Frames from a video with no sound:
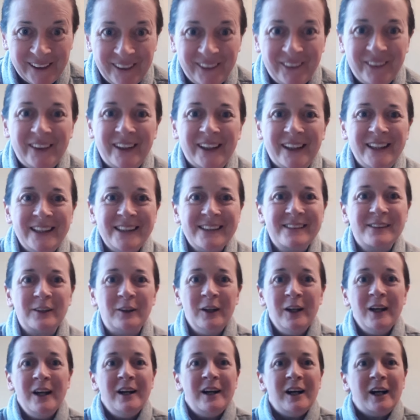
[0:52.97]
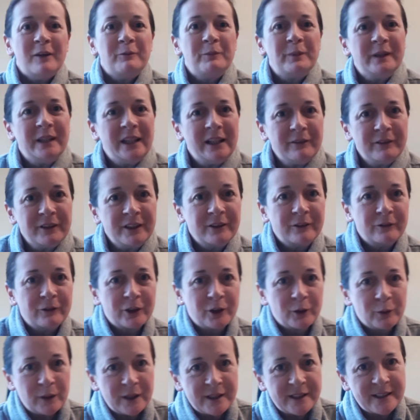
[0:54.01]
Okay, so I've been having
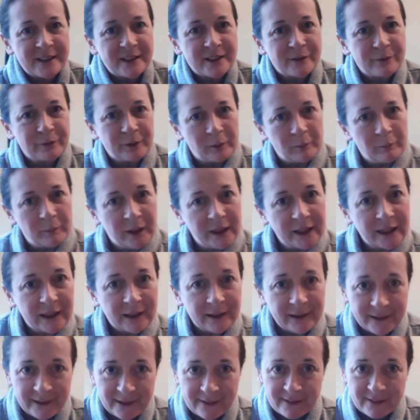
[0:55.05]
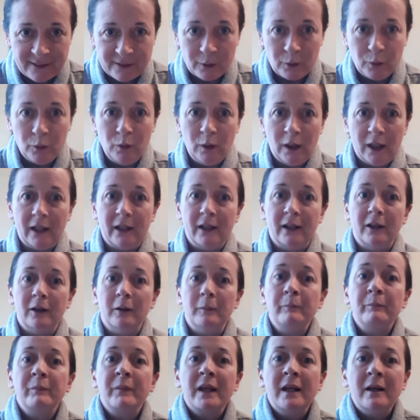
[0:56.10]
requests from my clients who
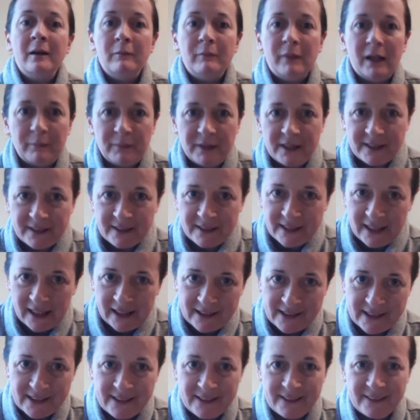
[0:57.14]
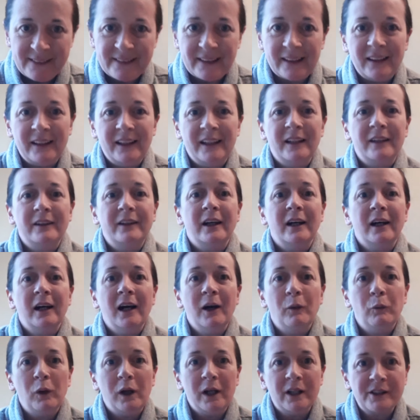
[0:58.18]
are mammies and daddies and
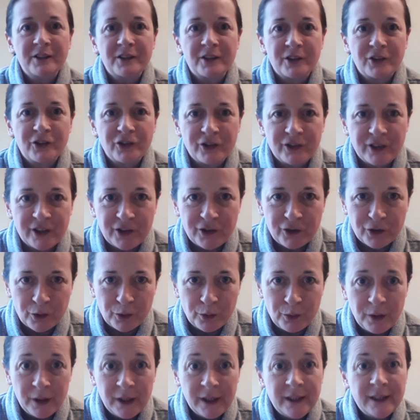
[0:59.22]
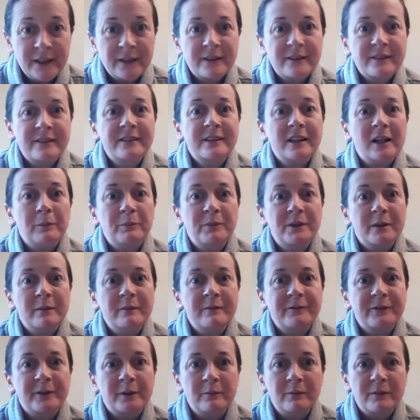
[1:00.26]
what should they do to stop them
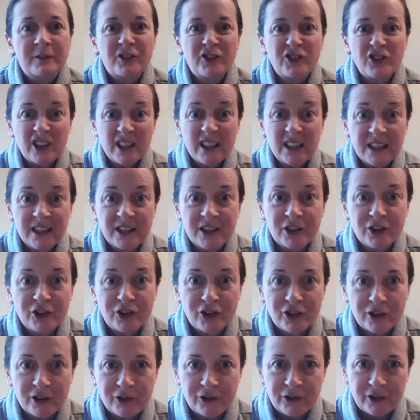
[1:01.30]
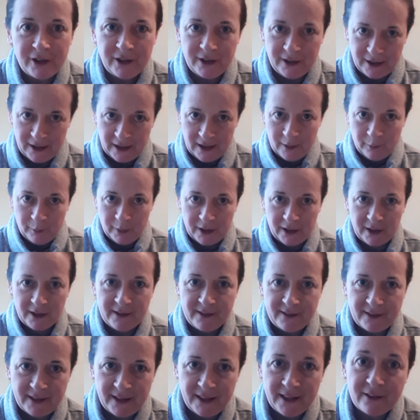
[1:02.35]
from strangling their children
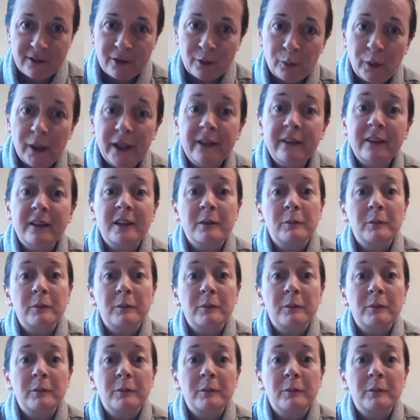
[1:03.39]
because the kids are winding